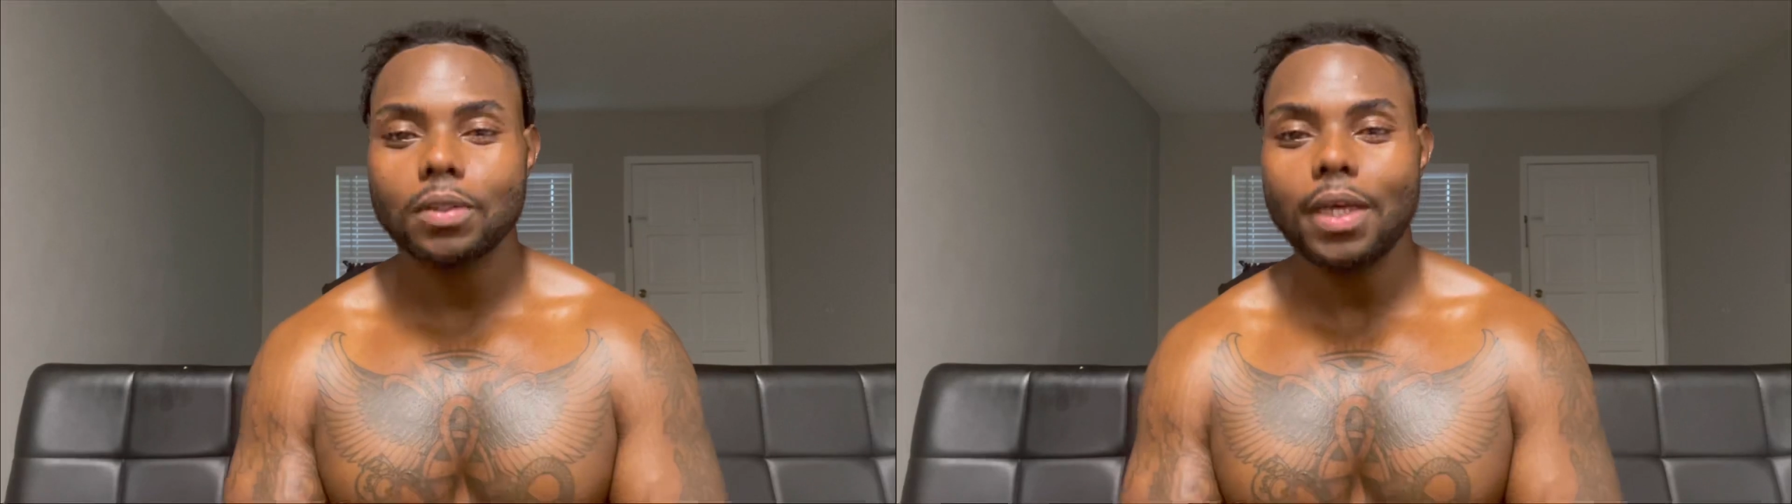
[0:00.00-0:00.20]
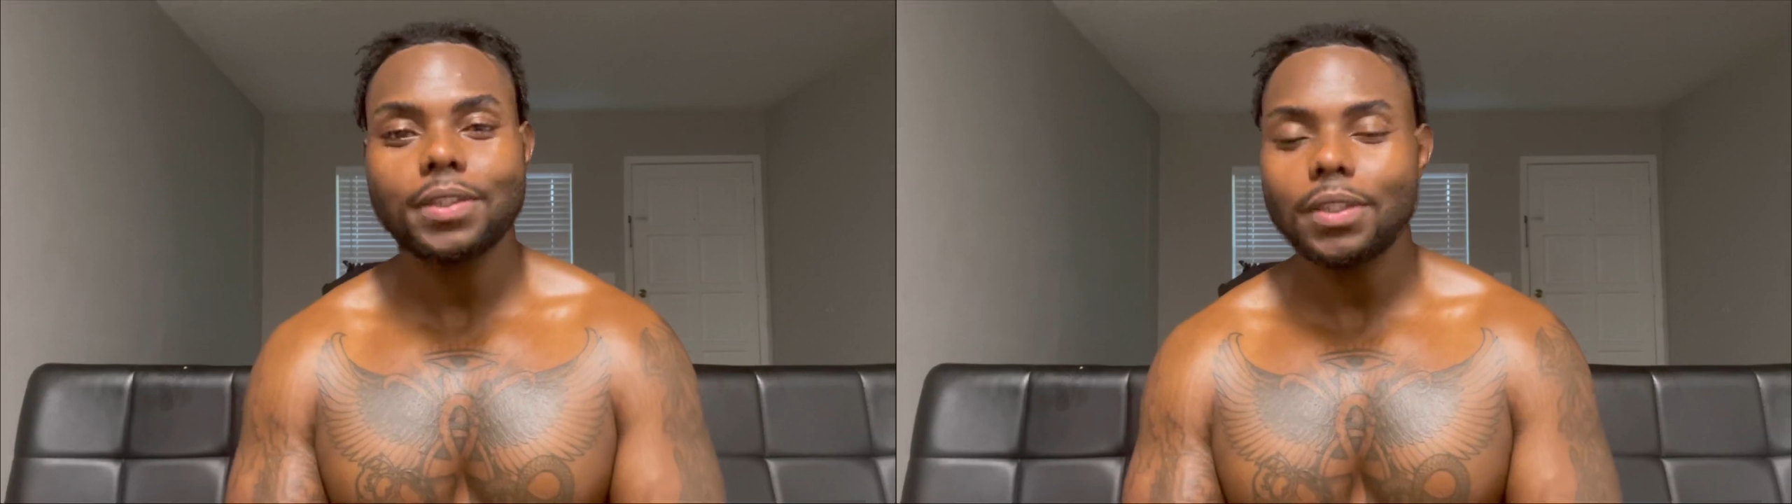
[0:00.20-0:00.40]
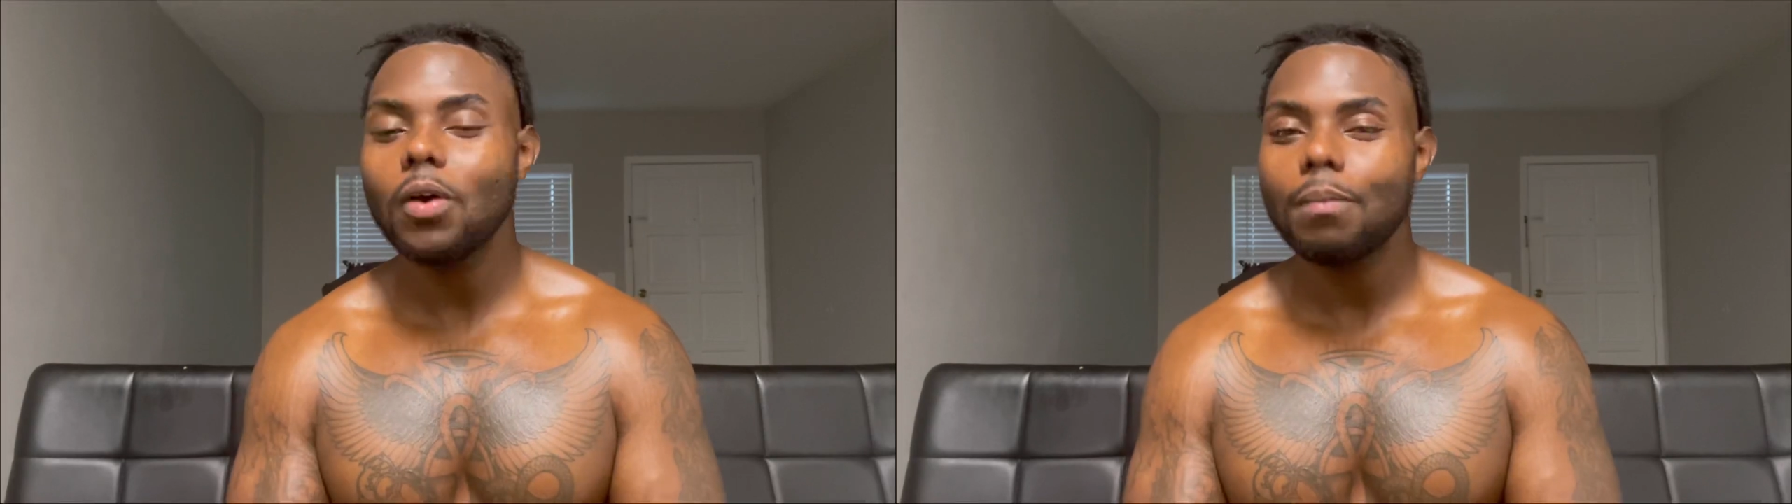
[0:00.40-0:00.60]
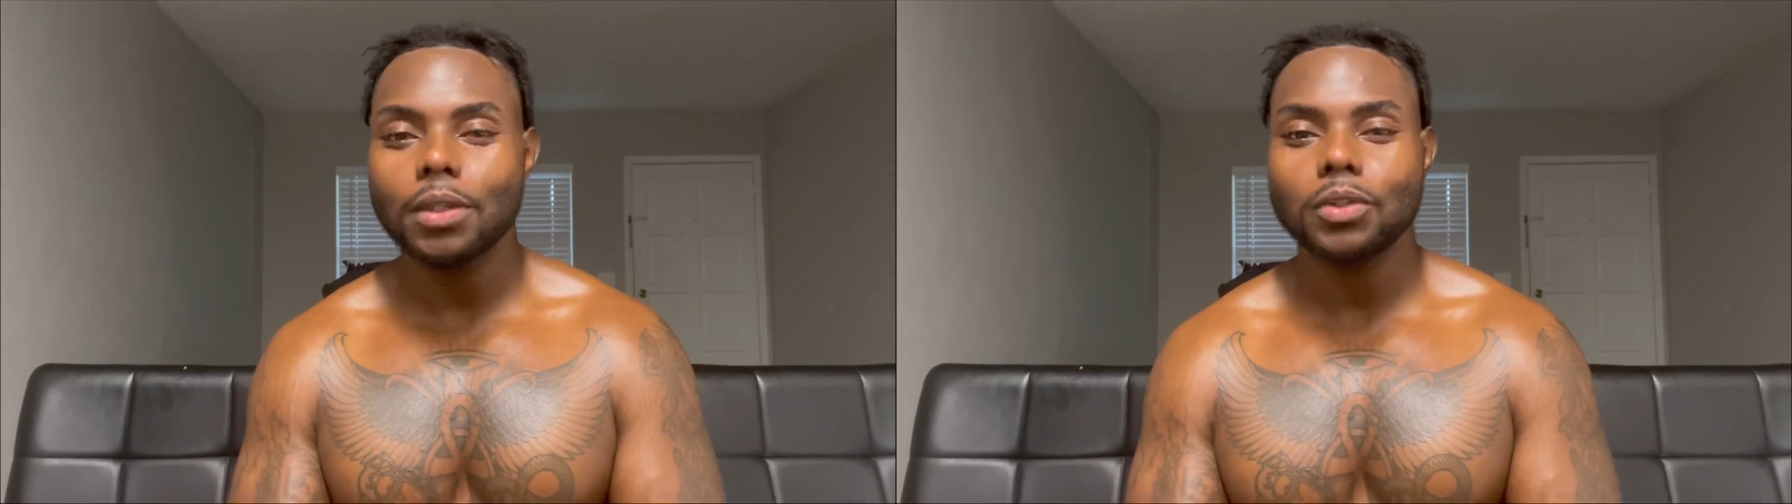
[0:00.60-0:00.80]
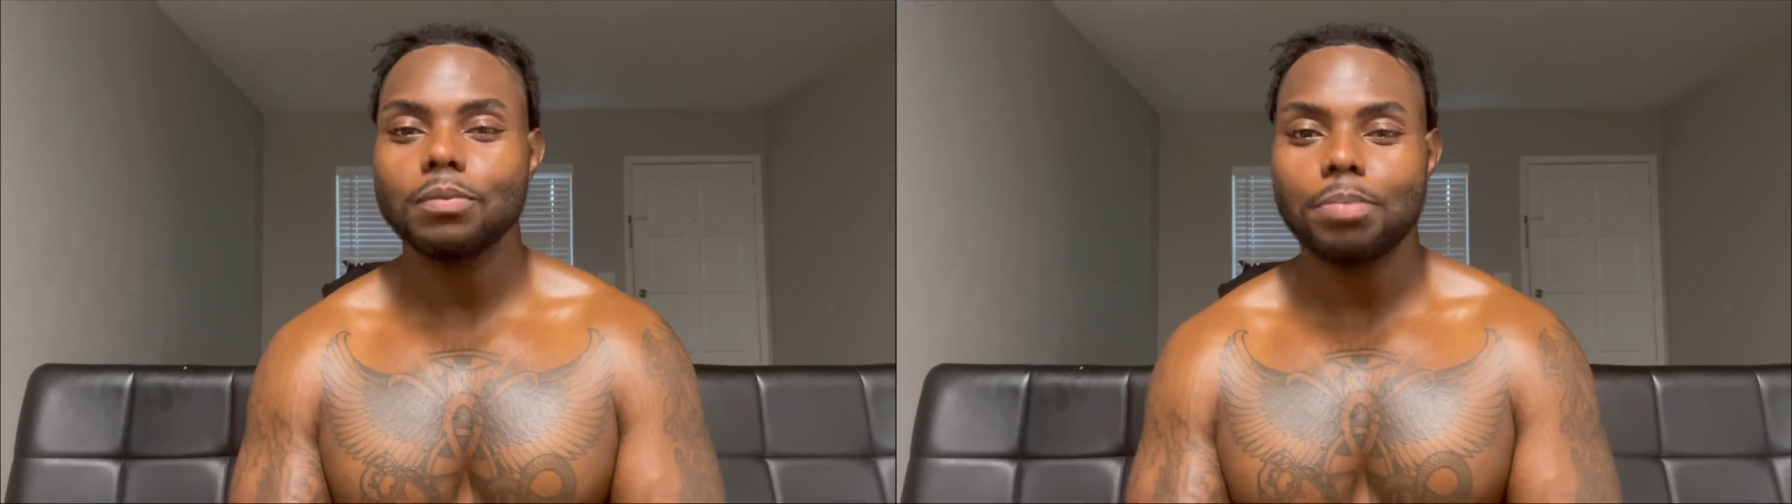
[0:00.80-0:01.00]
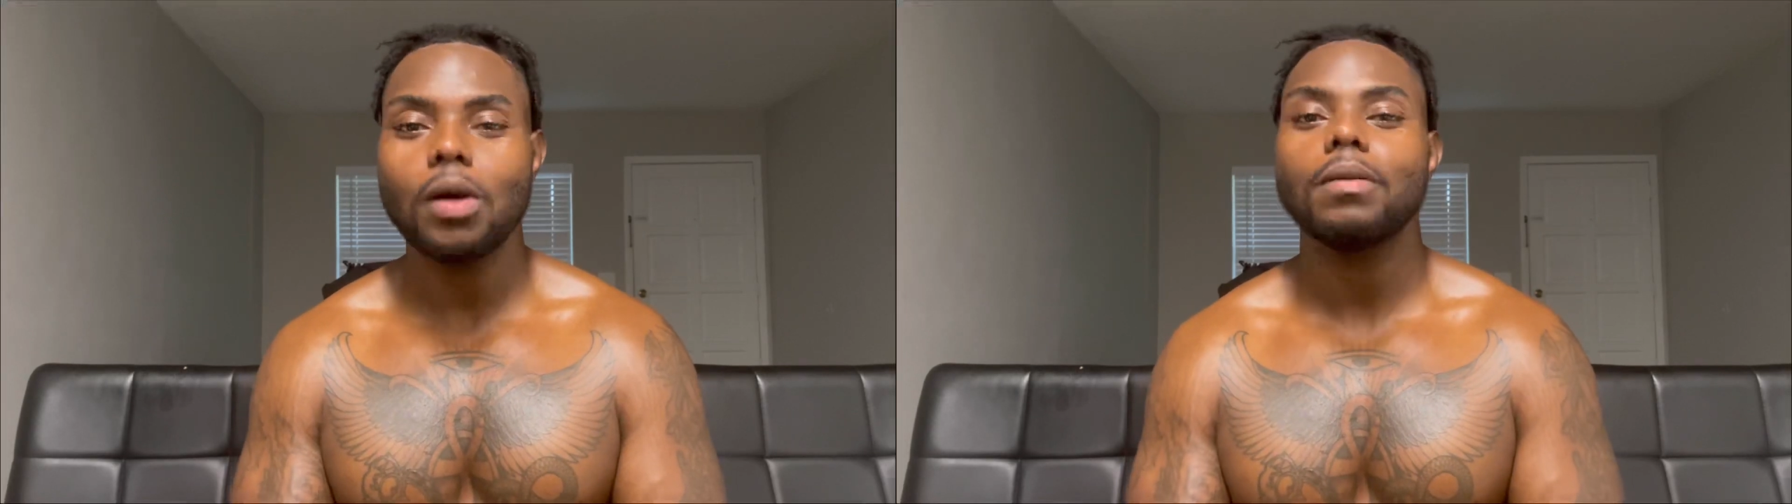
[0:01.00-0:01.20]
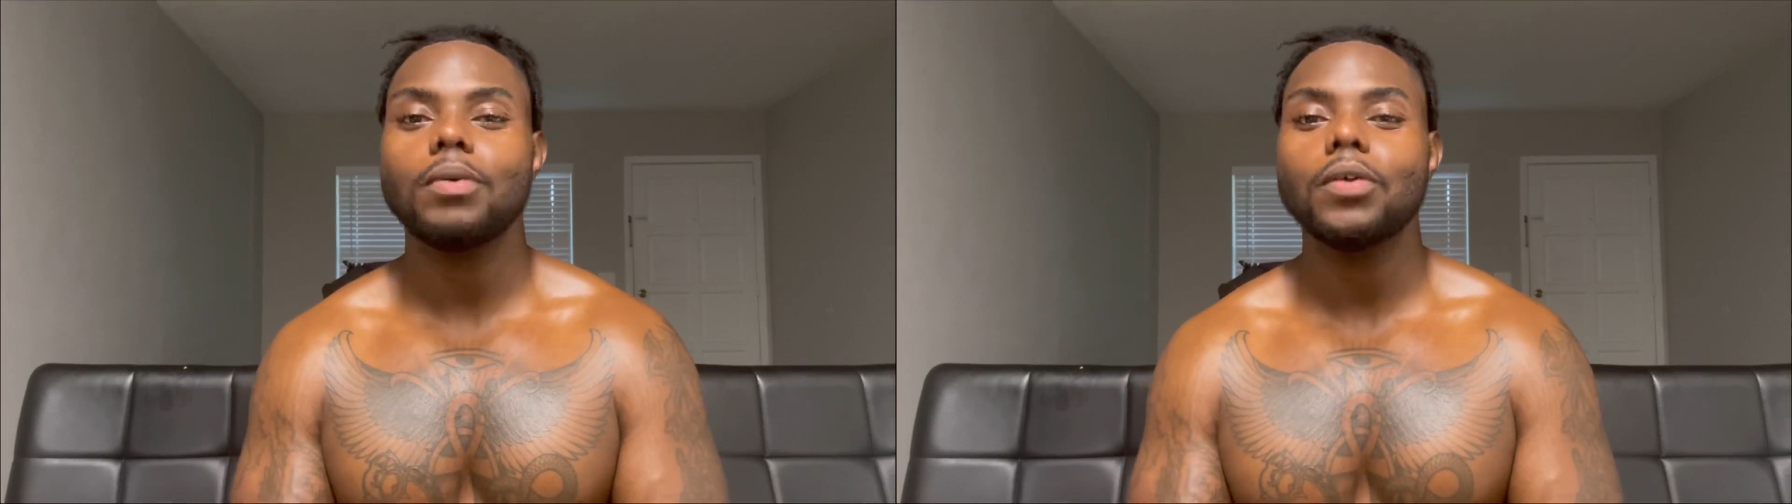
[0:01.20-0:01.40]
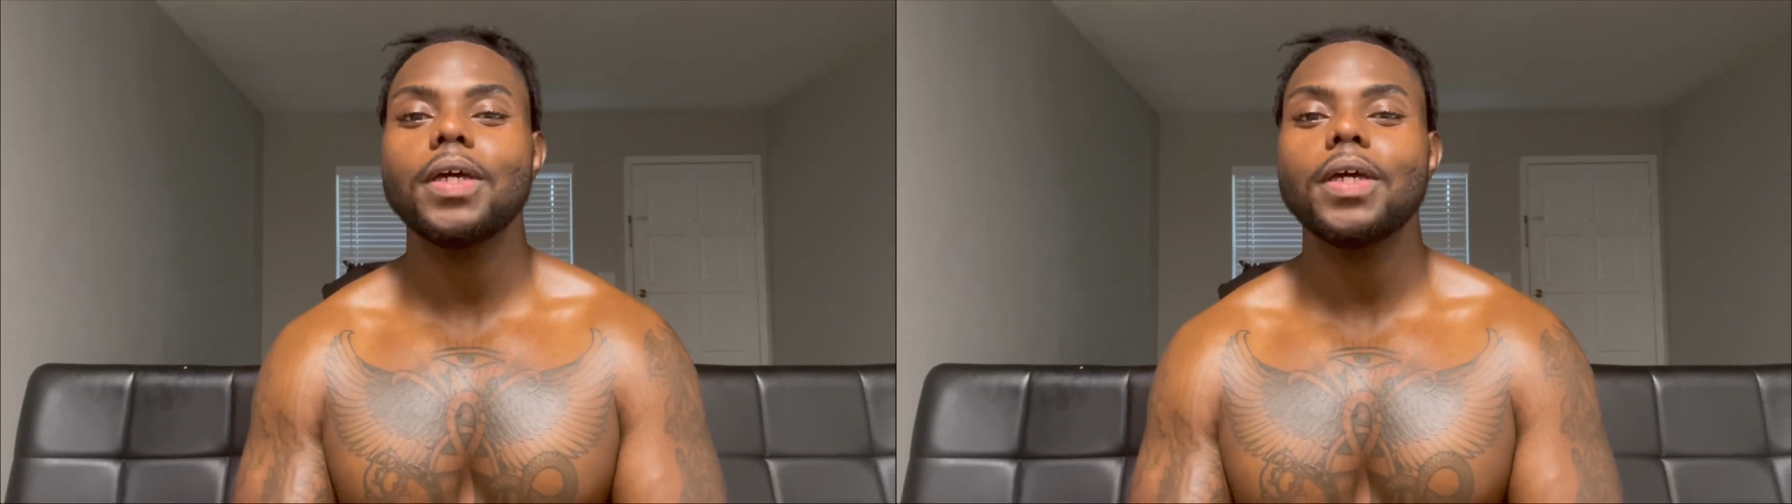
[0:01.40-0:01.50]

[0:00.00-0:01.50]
they see your muscles pump, bro.